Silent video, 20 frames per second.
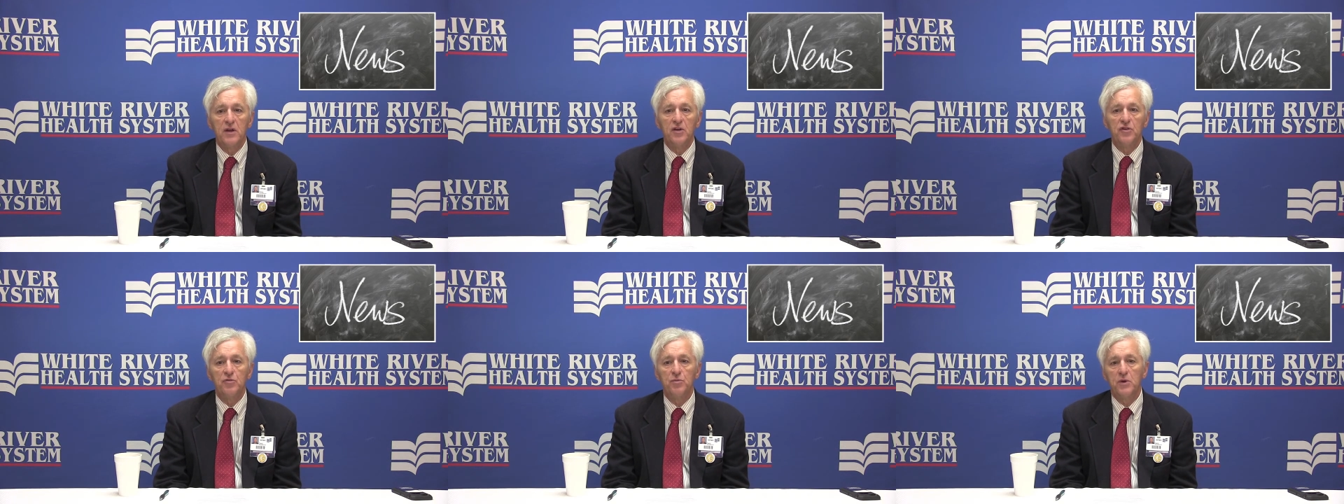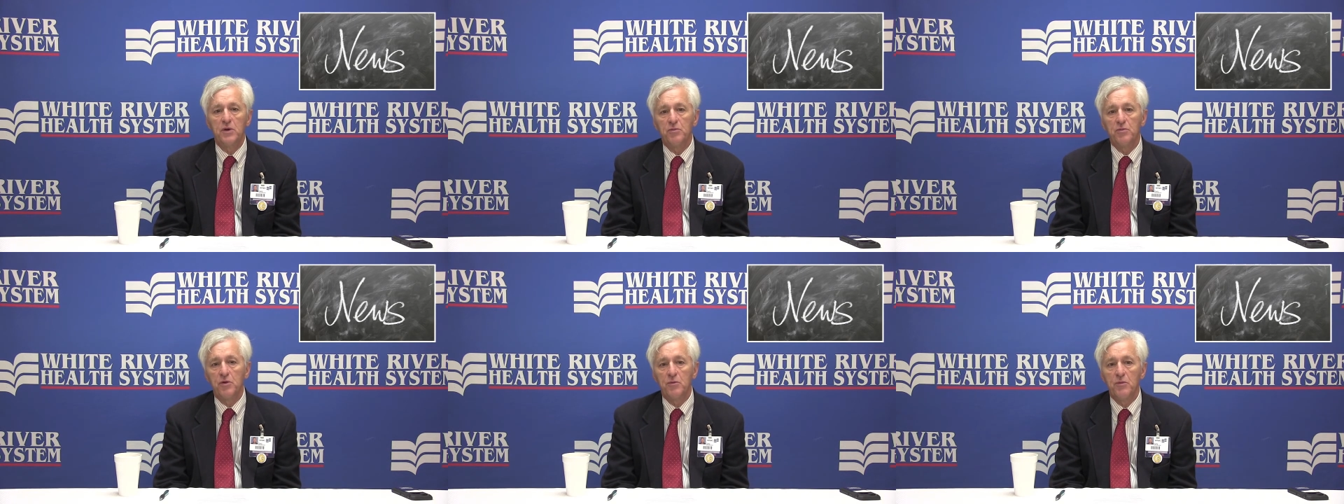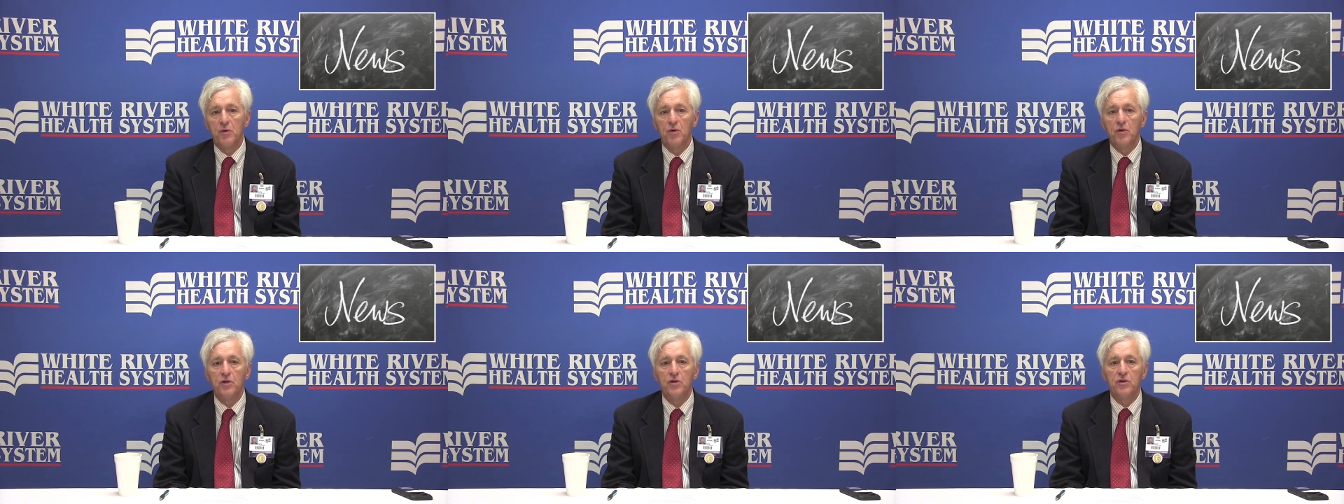has been
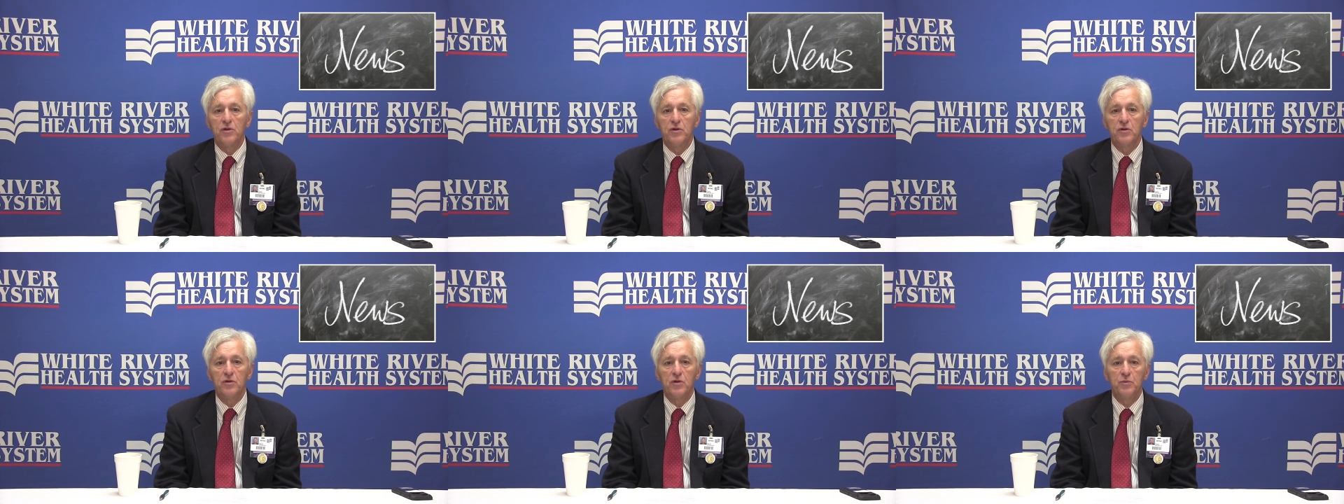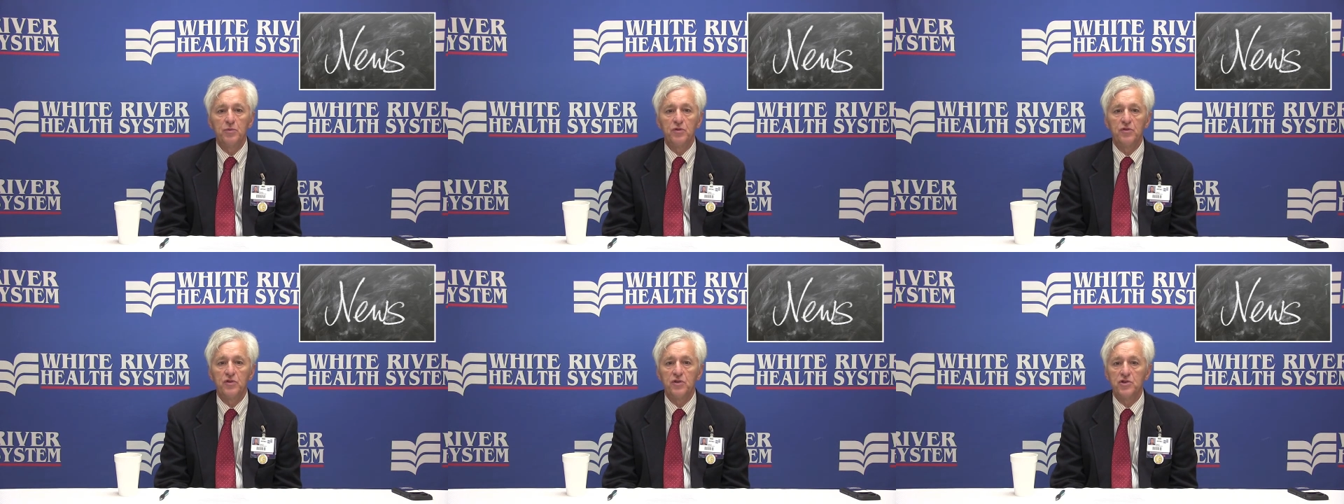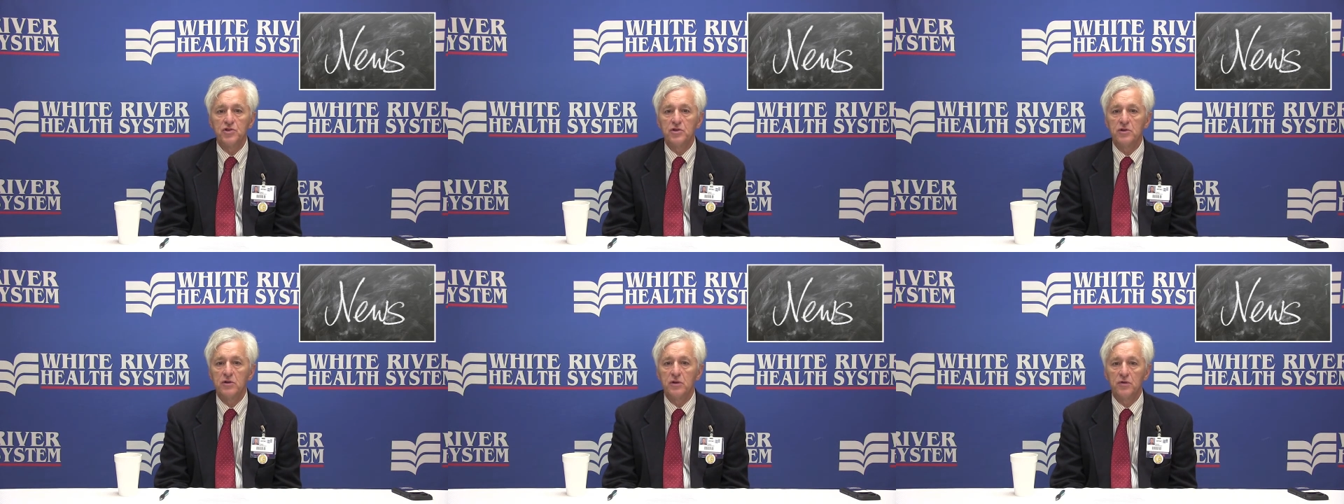promoted to the
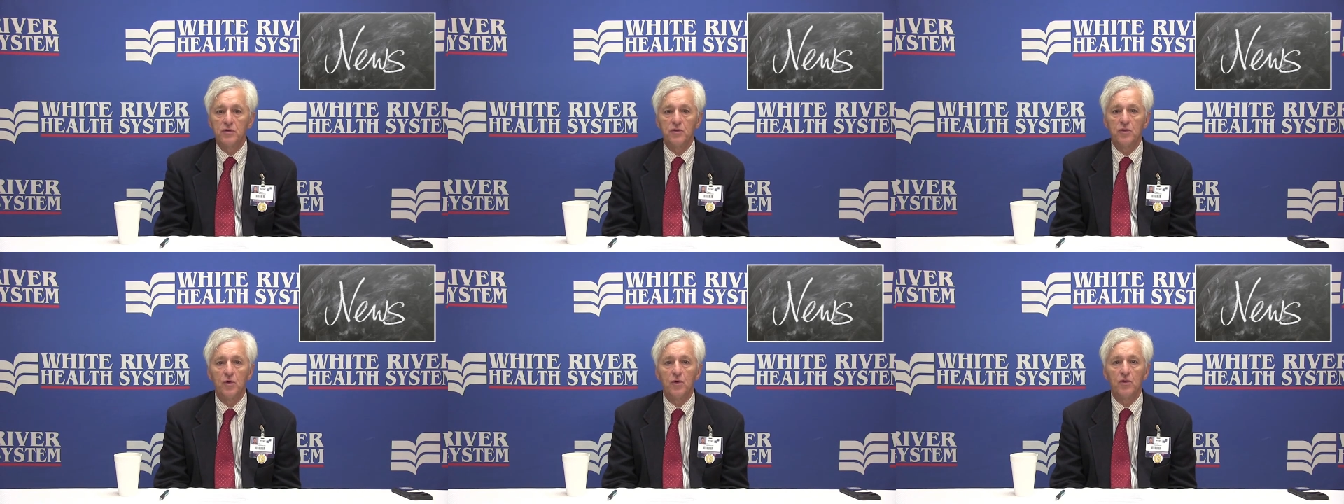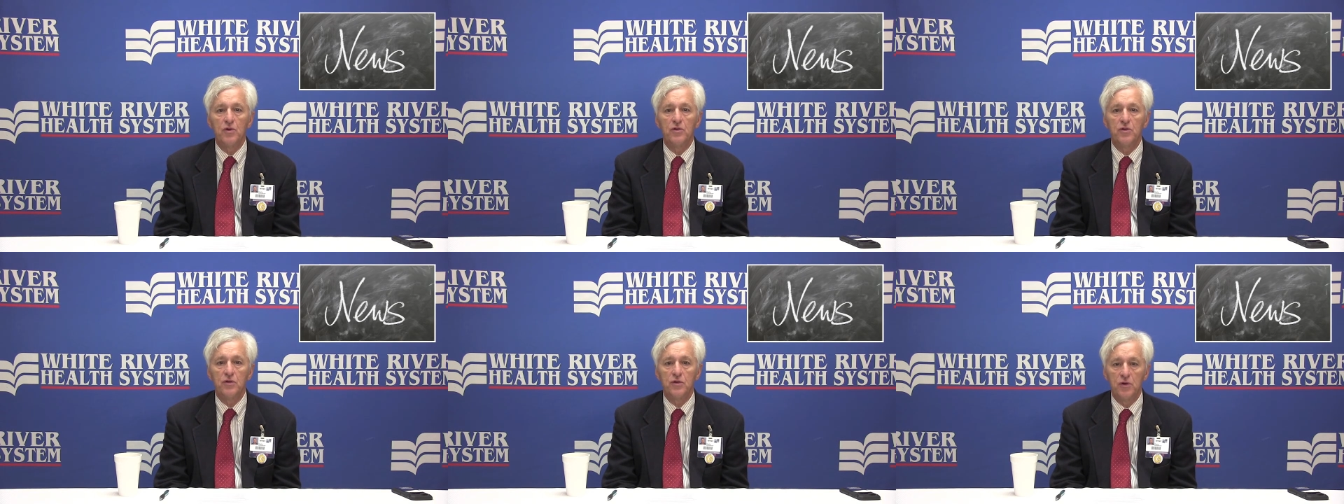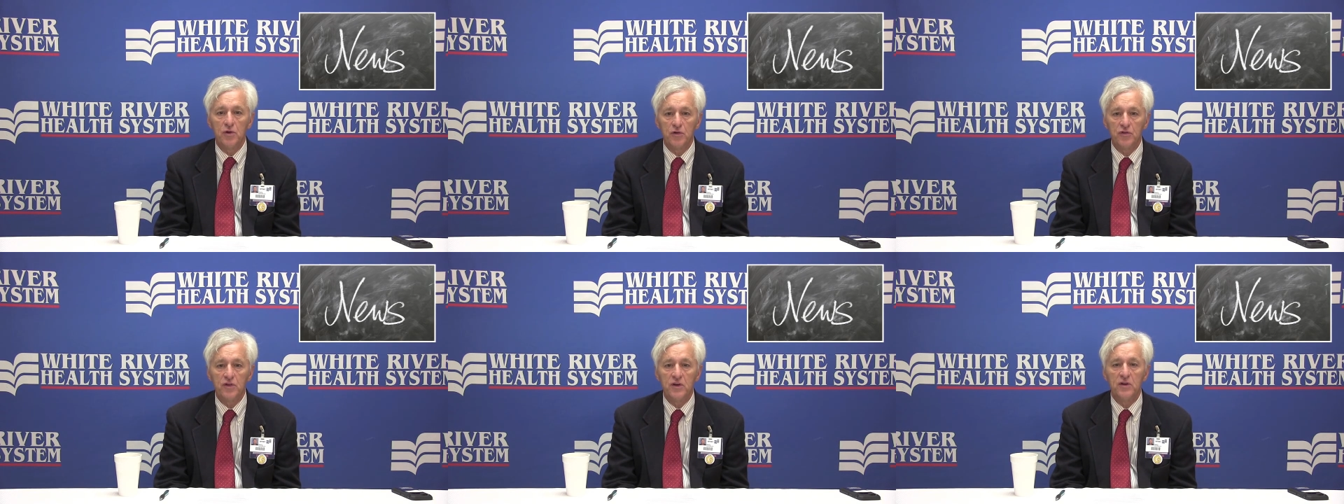position of
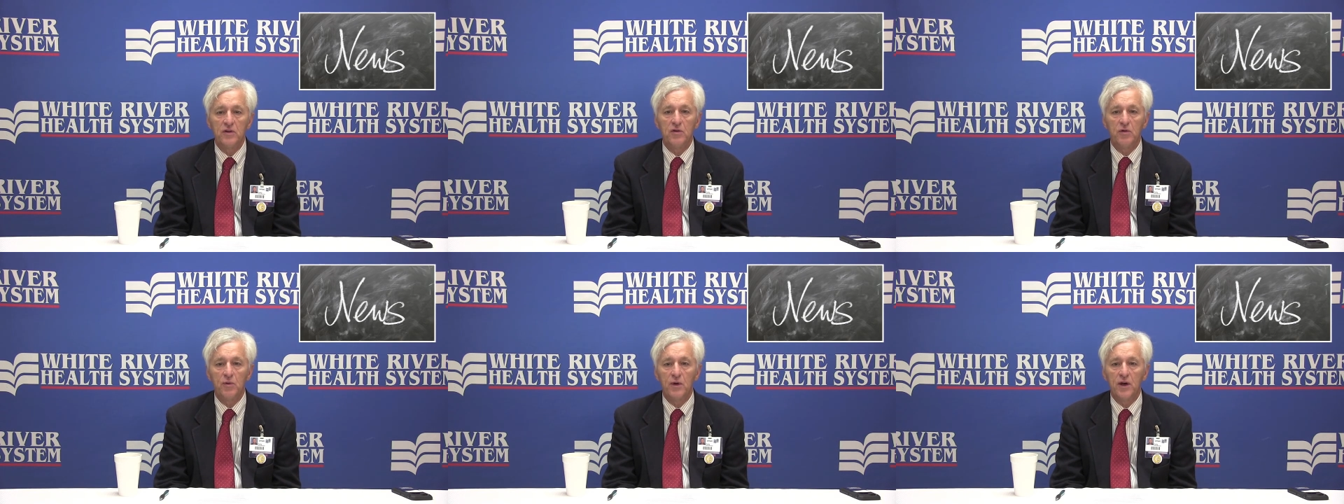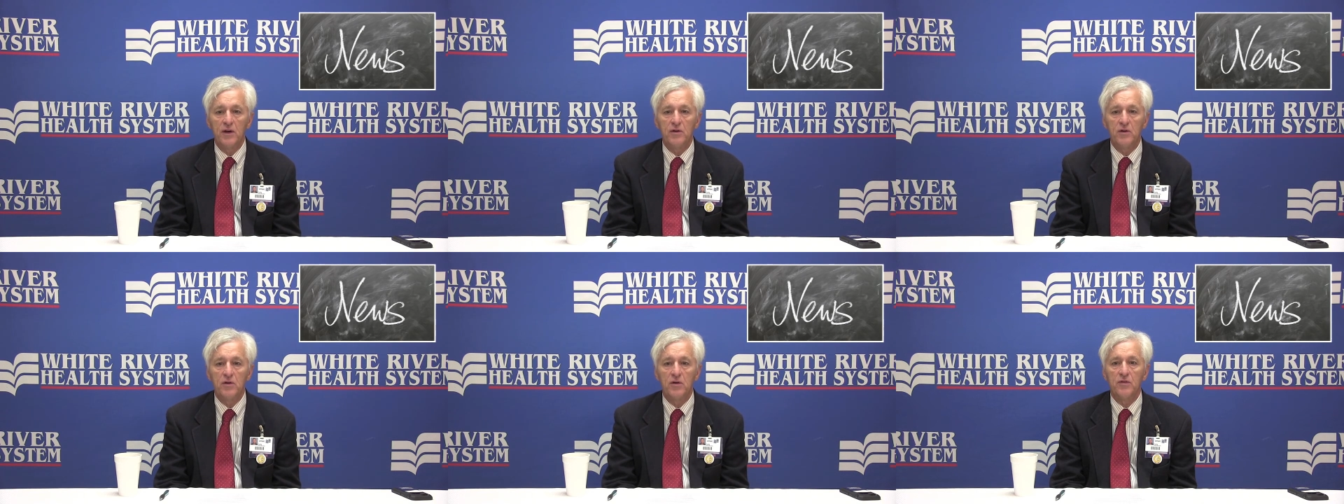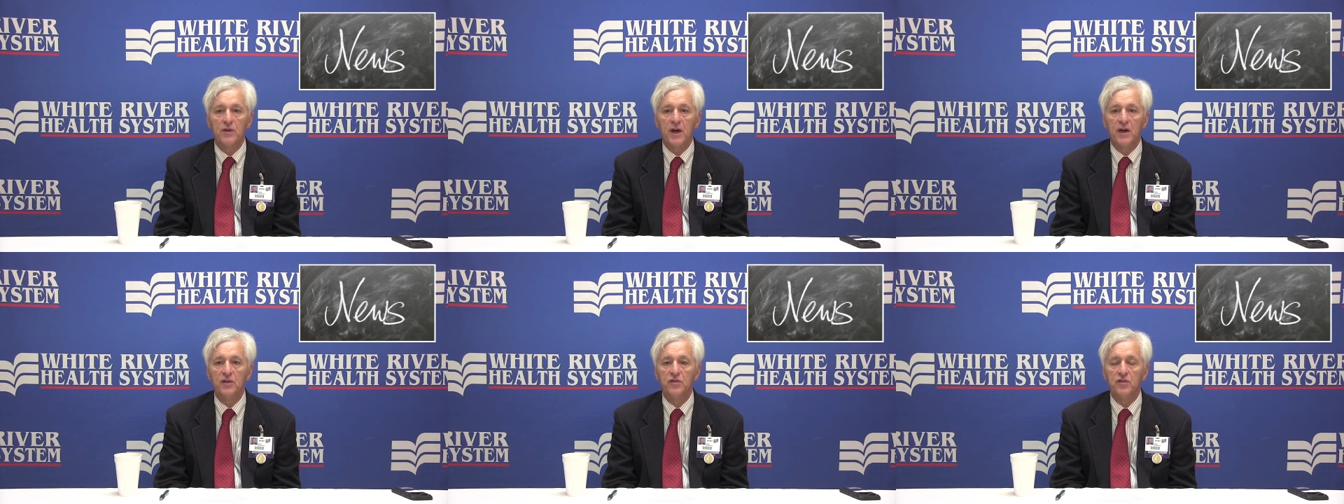Nursing Director
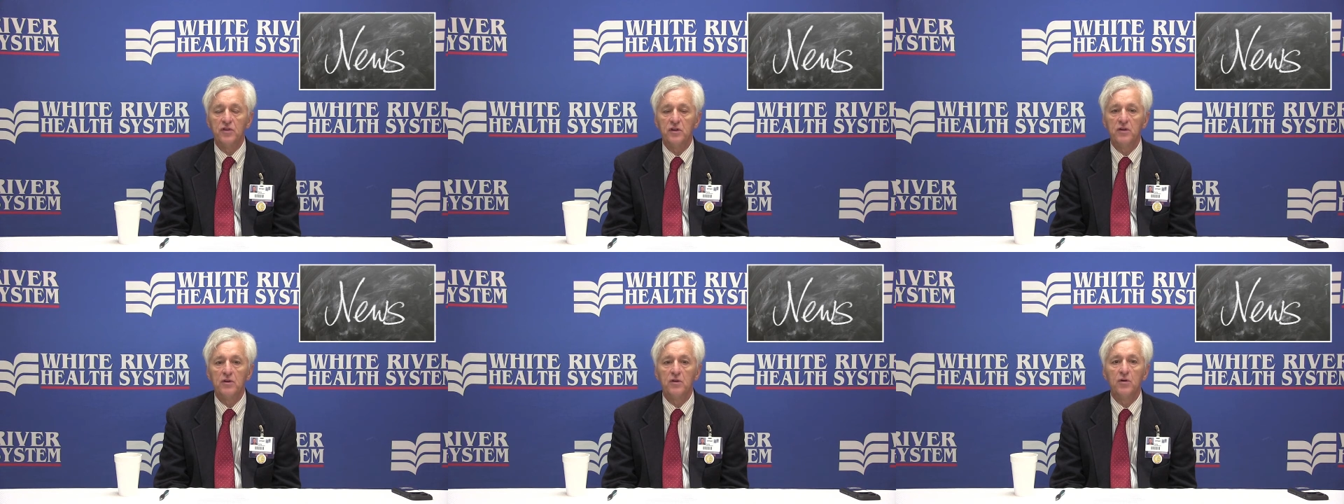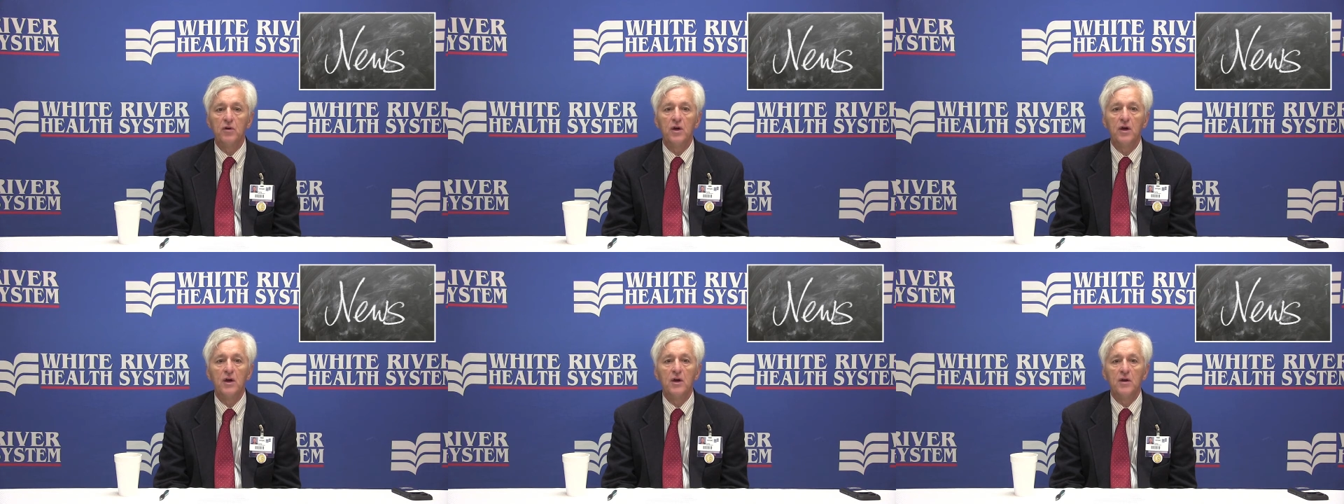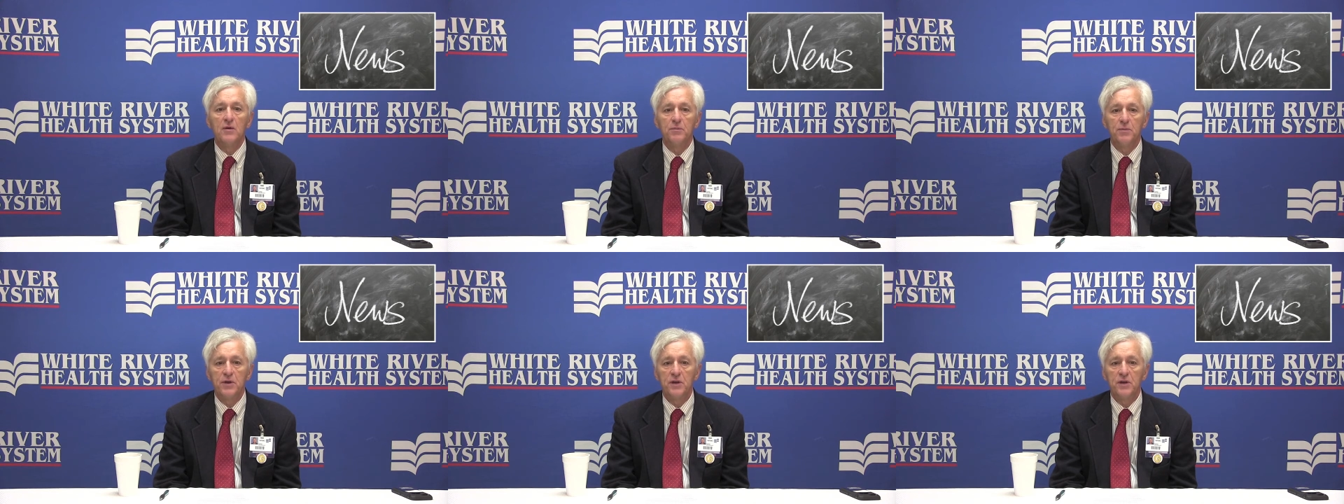of ICU,